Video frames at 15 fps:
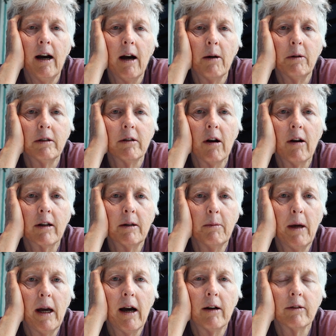I would talk
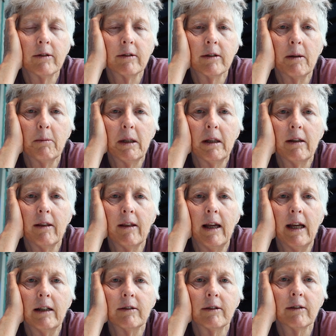about some of the
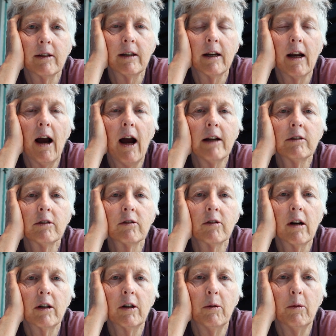things that I
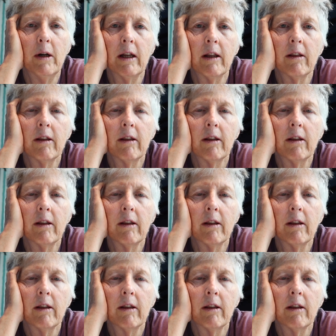struggle with